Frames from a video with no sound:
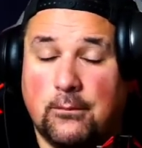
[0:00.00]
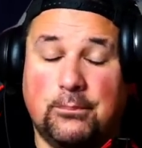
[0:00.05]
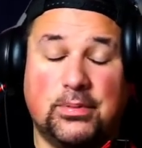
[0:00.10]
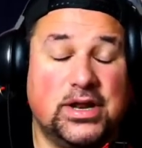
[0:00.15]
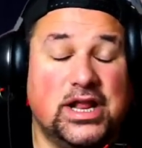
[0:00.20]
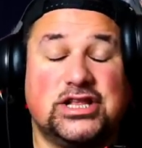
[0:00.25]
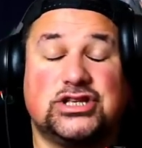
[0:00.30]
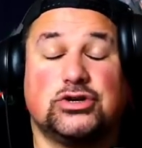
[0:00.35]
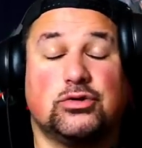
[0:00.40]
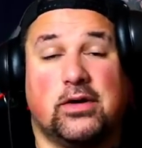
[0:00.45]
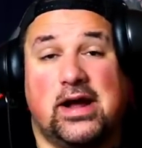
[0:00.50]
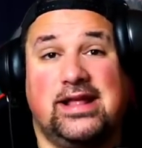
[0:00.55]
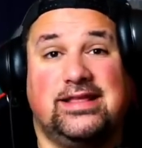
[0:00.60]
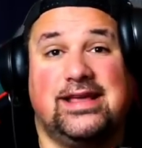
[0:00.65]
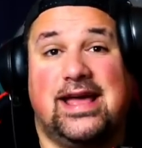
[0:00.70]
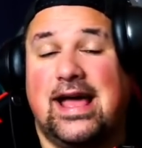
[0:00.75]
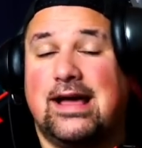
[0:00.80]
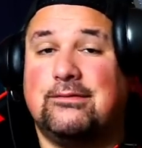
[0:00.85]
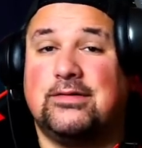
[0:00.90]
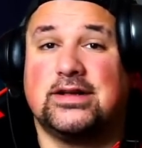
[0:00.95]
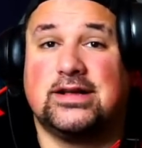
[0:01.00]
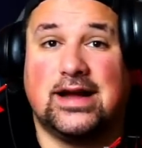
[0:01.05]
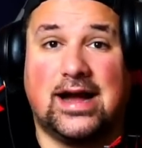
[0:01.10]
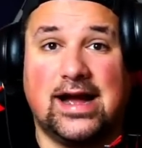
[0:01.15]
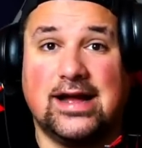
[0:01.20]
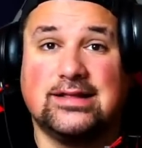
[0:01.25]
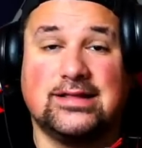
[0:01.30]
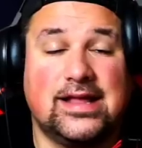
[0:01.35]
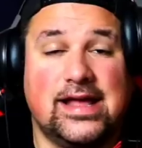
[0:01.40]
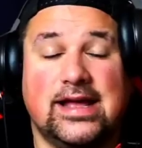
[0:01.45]
But it's great to have a
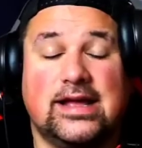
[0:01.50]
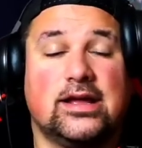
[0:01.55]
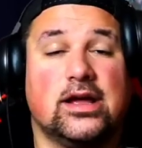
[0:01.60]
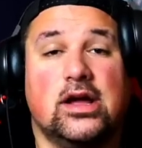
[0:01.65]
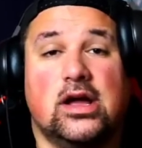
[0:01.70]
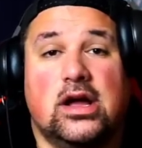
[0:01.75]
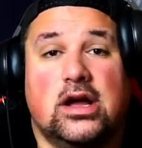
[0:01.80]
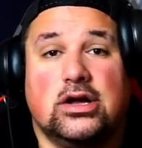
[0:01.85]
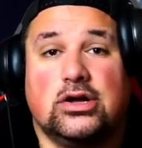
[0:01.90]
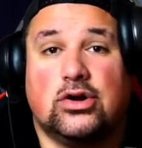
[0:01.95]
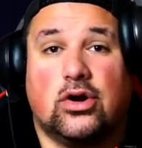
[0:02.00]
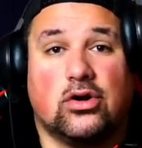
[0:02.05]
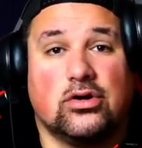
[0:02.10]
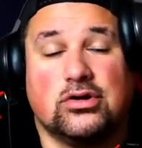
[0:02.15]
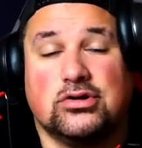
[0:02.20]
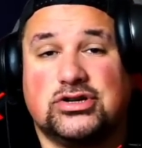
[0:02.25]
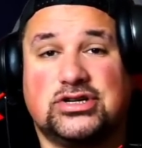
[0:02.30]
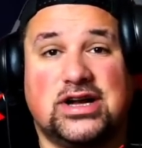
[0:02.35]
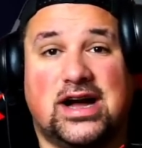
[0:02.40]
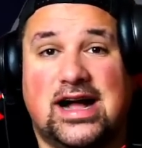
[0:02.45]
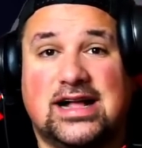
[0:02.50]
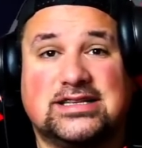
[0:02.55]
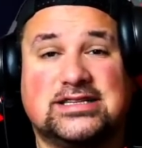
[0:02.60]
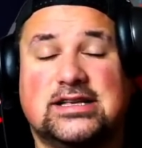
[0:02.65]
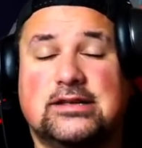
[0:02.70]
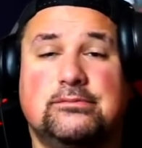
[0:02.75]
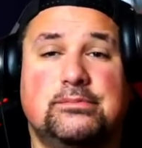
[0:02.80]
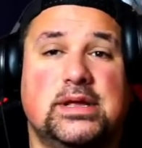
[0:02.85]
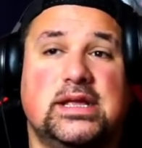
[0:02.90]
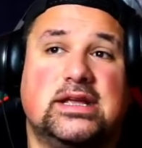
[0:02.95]
guy like
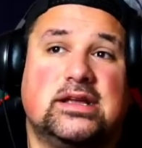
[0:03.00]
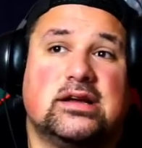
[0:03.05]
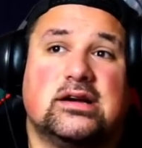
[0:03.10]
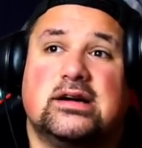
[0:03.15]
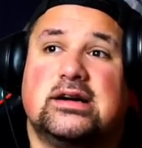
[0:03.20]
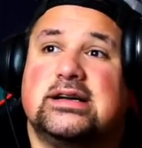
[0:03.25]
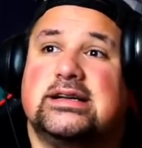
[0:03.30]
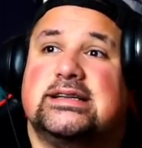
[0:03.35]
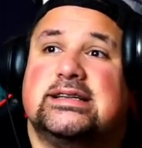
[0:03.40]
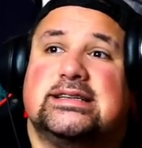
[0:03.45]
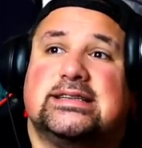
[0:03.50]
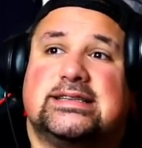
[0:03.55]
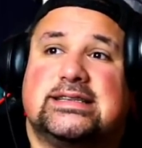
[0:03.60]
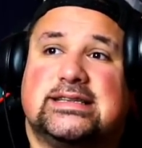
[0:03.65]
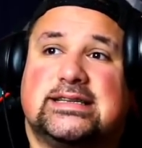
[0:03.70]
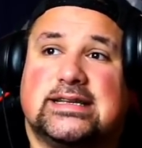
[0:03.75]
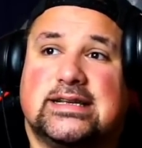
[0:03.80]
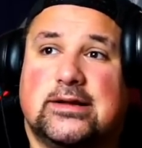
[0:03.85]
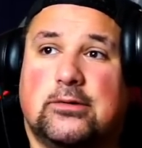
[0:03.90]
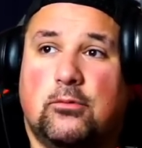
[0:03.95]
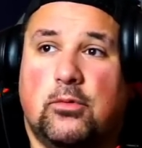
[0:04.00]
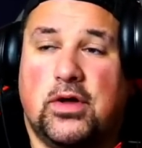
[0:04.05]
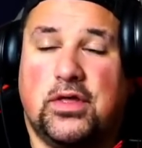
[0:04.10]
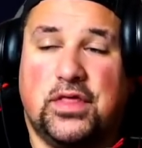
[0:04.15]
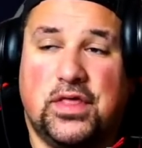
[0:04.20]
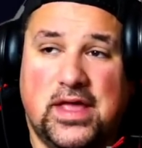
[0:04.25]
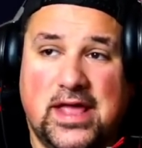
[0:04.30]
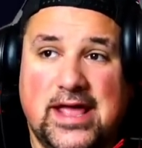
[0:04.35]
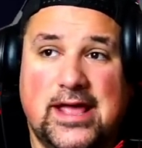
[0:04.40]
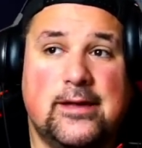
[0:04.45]
Gardner-Johnson because
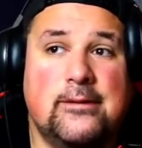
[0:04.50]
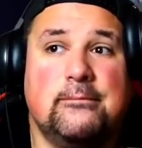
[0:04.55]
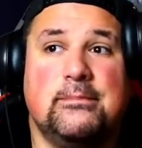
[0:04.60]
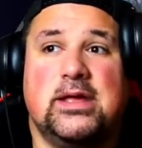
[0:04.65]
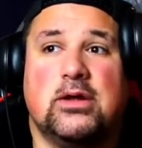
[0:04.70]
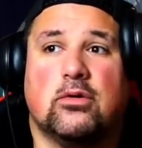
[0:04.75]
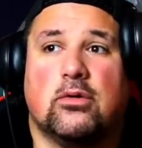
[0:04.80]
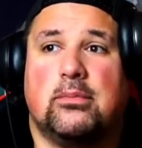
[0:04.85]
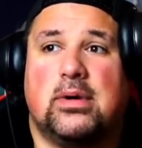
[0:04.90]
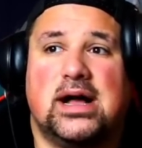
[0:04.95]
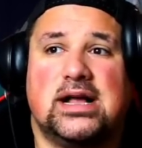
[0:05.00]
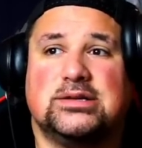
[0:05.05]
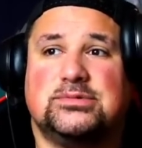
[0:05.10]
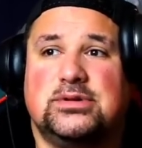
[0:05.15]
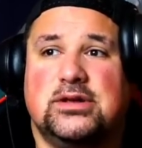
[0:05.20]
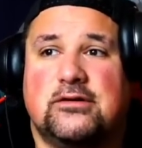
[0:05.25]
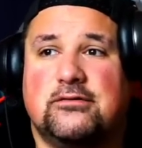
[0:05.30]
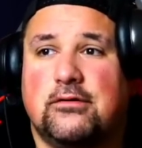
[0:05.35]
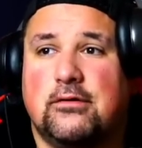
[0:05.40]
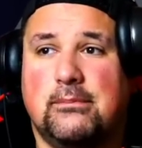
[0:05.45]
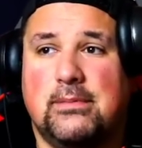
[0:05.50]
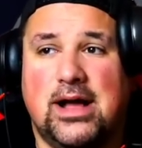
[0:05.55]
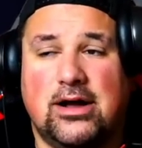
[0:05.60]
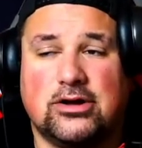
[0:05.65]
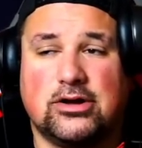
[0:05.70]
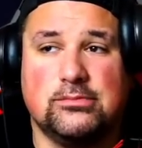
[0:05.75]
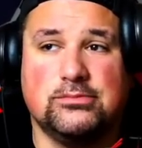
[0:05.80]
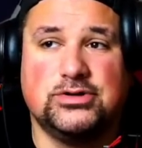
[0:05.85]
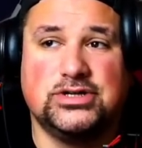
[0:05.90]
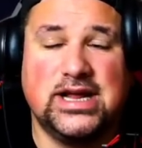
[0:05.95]
with him, he reminds me of a
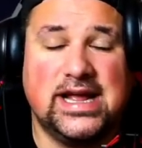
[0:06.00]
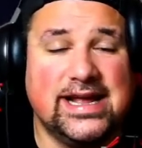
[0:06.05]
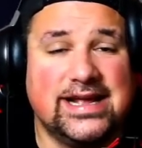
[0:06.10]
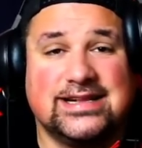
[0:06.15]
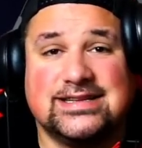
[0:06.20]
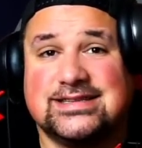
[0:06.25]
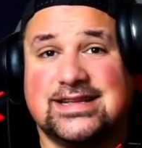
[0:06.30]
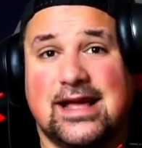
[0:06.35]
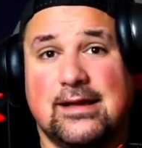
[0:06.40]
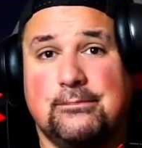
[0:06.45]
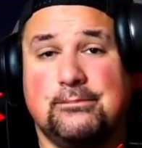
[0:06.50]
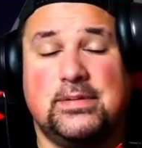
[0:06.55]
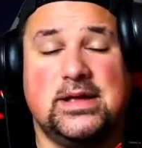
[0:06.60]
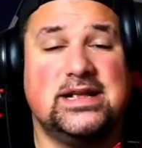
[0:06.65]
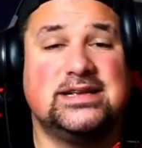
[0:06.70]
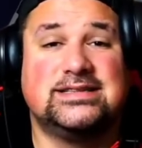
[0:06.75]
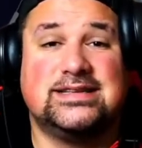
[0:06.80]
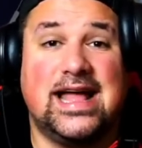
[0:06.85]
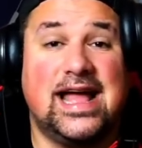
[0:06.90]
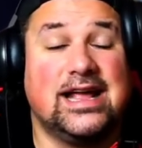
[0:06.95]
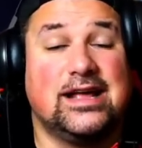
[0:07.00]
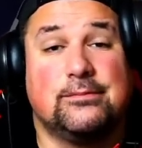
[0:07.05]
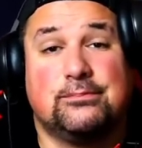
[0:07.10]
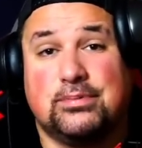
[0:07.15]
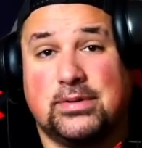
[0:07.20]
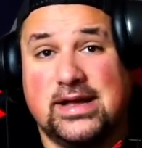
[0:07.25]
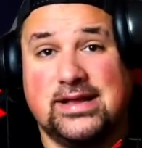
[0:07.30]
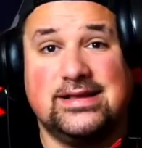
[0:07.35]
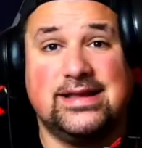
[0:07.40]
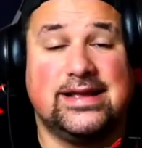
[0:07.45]
Malcolm Jenkins type piece that could
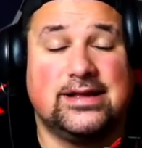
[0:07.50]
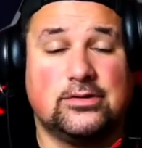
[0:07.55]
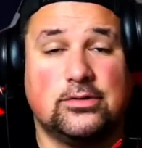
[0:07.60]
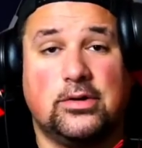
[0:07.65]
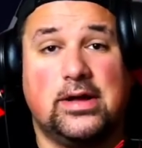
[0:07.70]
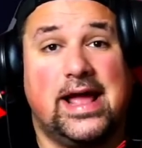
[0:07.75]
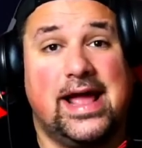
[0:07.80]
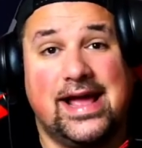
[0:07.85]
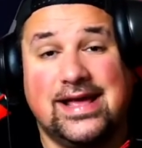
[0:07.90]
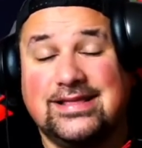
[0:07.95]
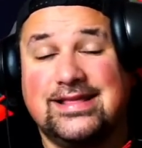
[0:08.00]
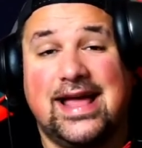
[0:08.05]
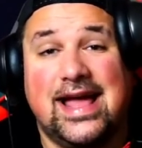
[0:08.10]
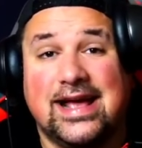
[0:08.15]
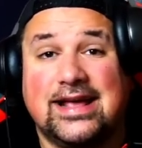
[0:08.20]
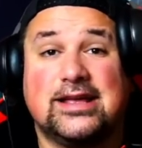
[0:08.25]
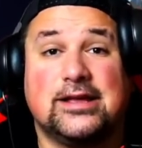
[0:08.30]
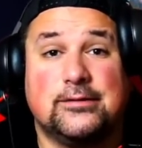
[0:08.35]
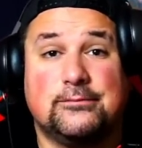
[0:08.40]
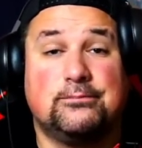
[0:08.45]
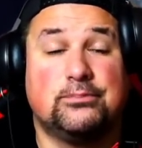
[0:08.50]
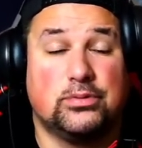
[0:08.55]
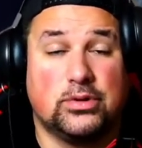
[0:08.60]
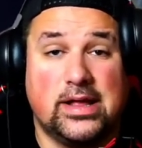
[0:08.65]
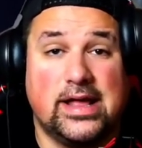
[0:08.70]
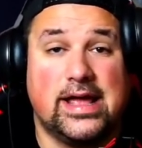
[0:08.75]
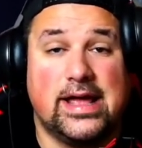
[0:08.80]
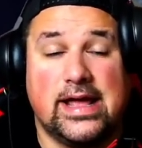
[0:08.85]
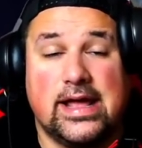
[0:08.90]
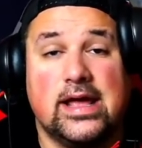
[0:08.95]
play nickel and that could
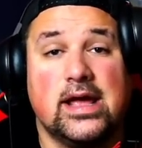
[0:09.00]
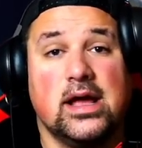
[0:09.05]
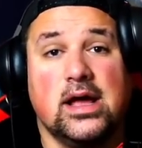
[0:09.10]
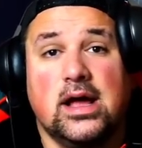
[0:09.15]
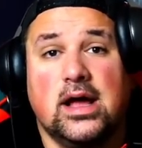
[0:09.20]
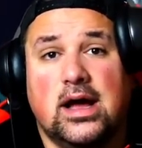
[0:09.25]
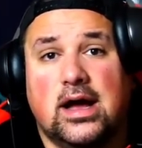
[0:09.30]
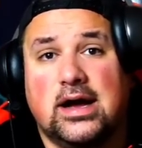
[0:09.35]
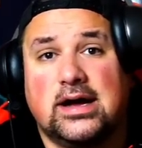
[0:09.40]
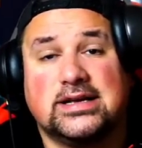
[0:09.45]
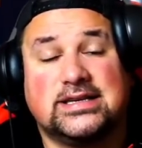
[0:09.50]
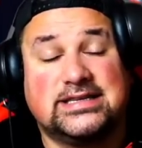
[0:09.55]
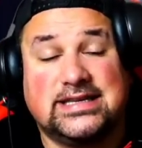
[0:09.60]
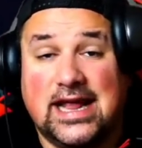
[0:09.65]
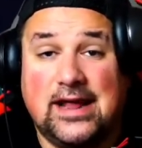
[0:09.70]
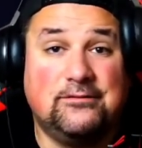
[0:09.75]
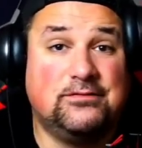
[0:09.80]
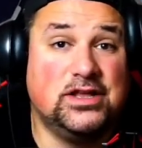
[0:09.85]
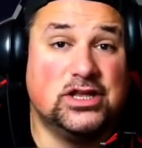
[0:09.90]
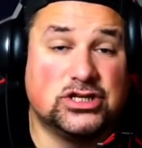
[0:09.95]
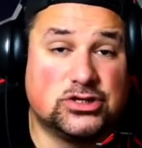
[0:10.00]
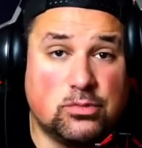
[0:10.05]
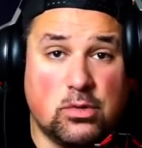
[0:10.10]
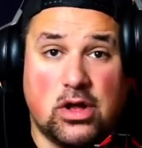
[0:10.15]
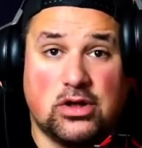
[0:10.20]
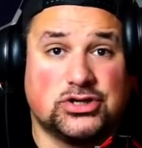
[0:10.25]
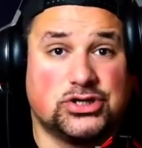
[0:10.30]
play safety as well.